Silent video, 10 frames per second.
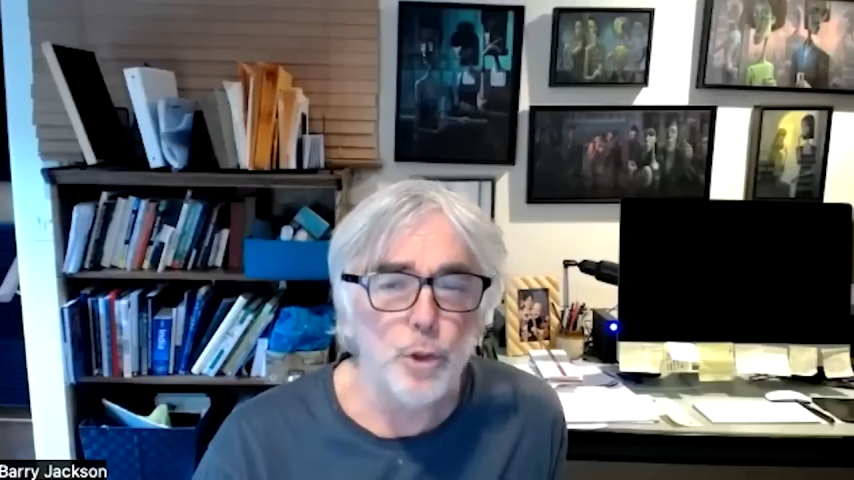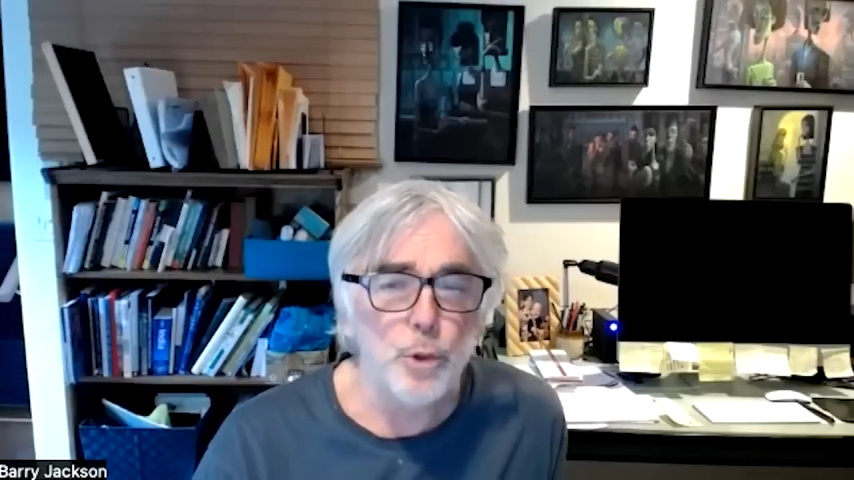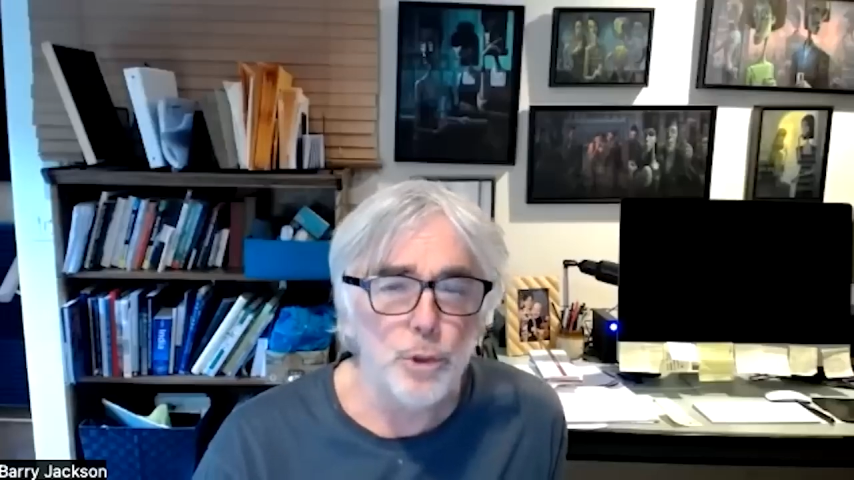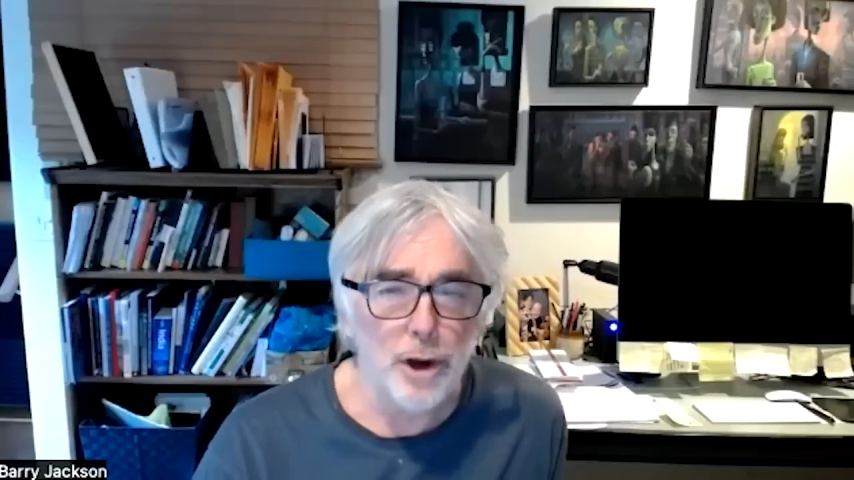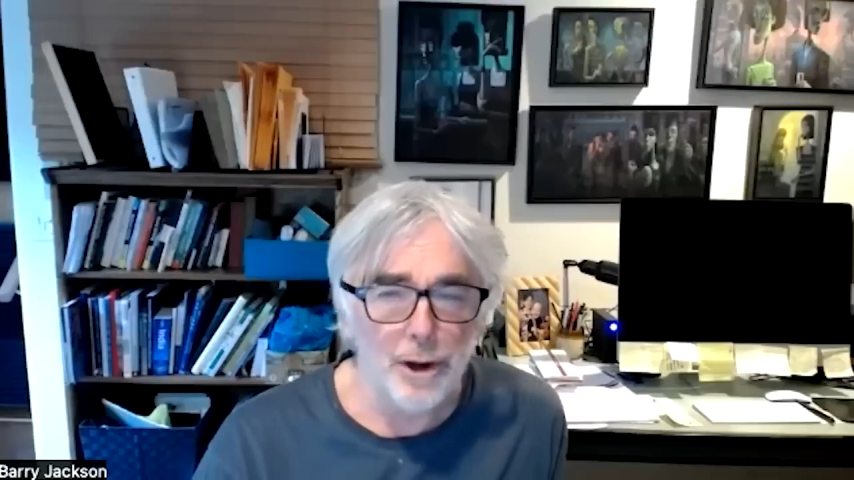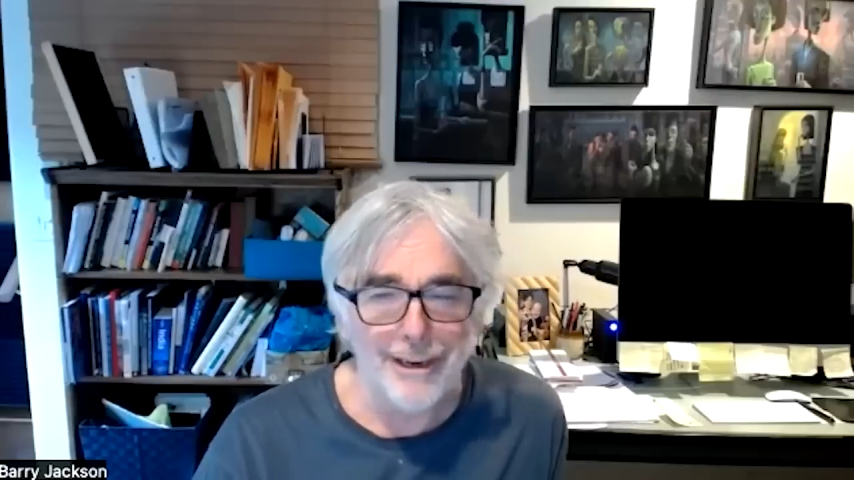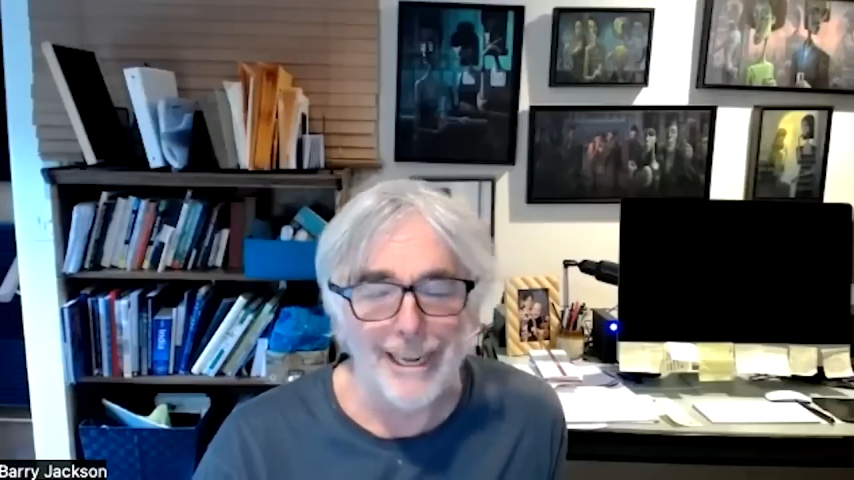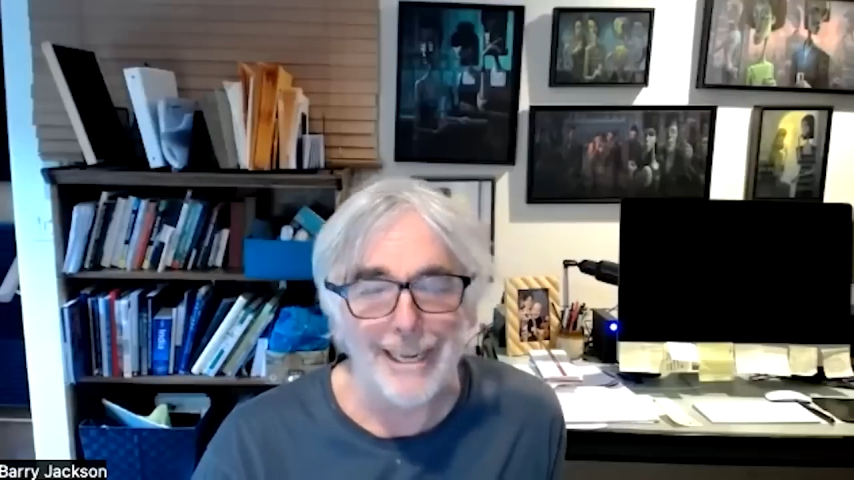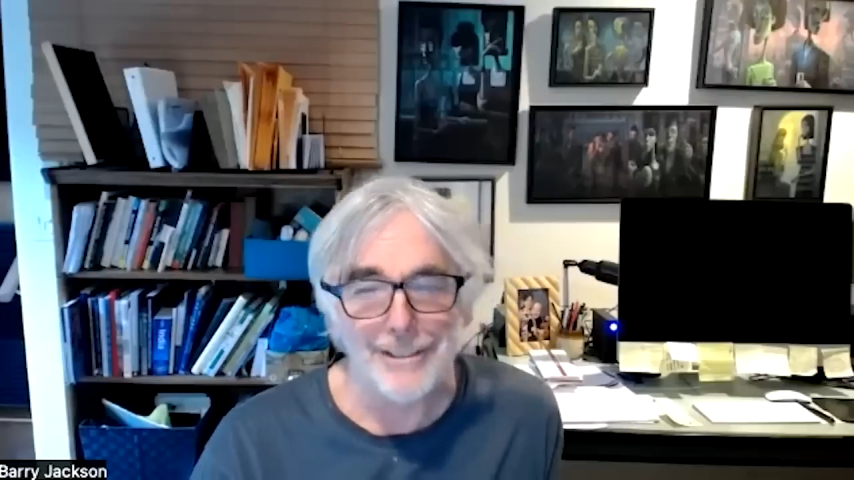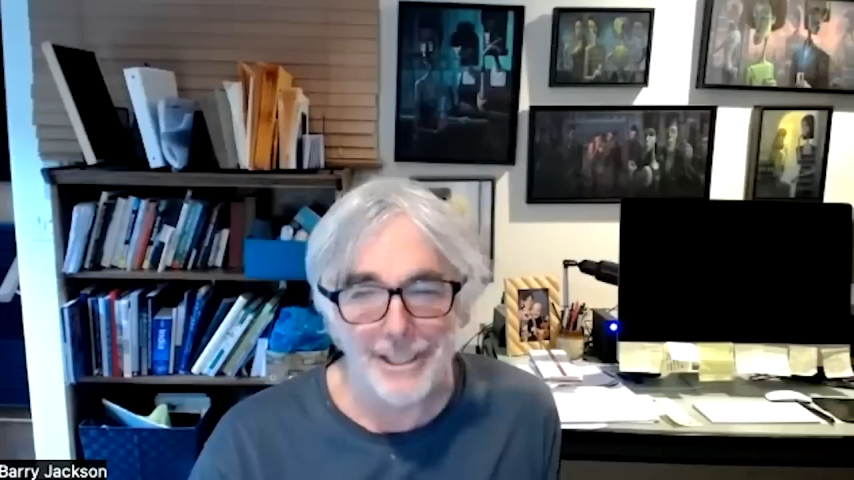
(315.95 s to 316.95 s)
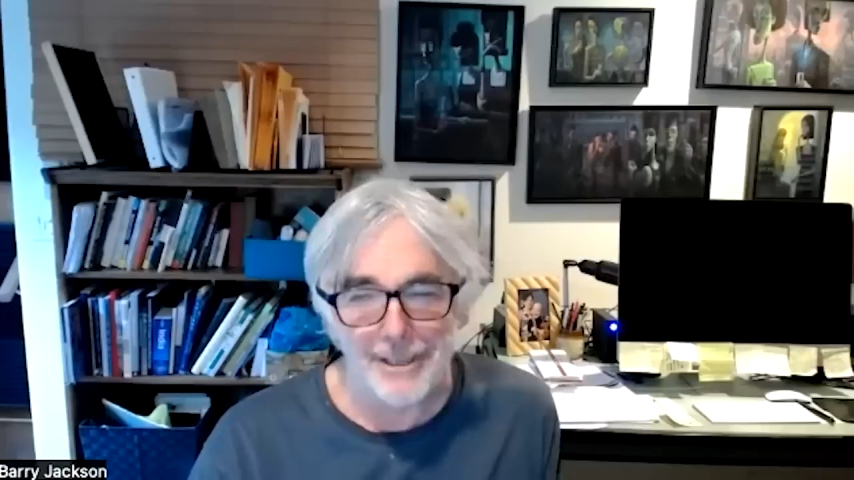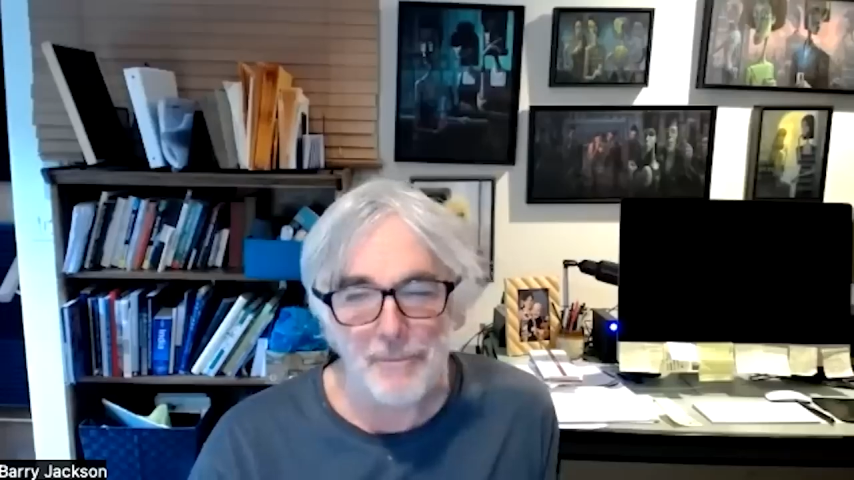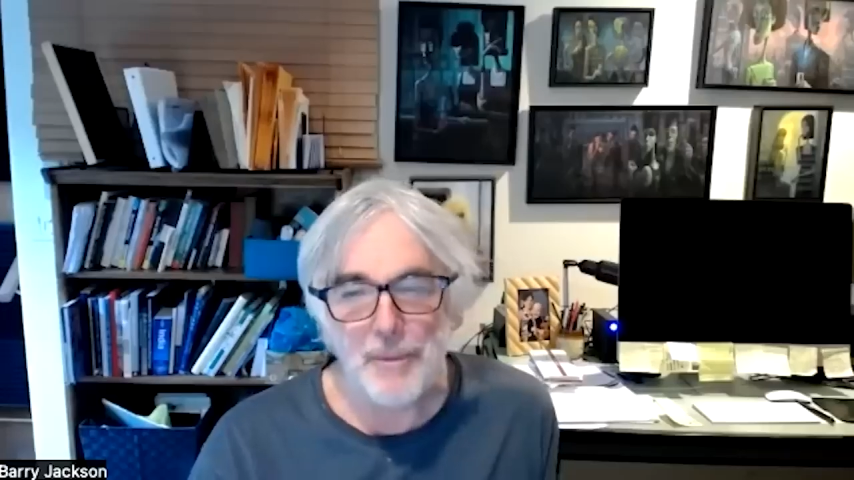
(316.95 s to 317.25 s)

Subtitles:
too dark and edgy.